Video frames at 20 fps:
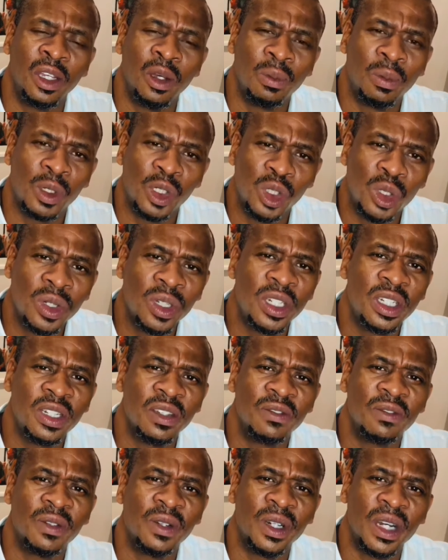opportunity
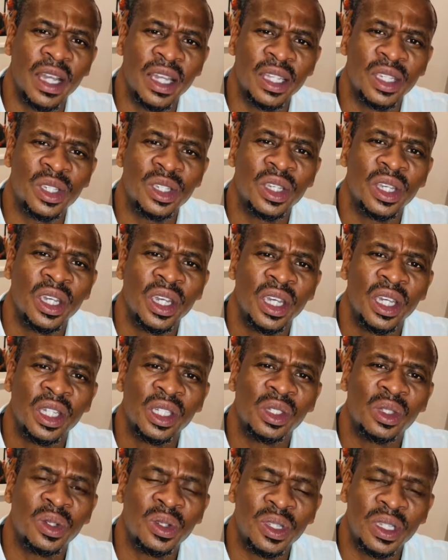for us
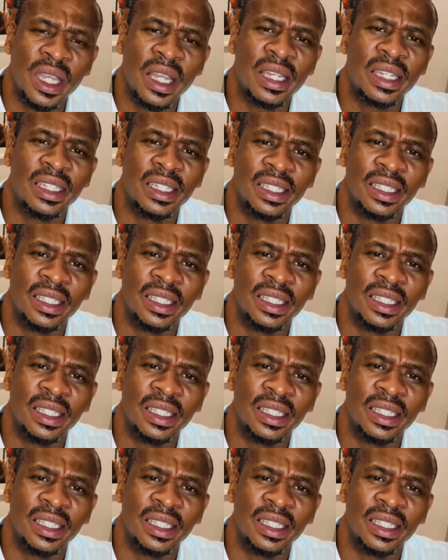to study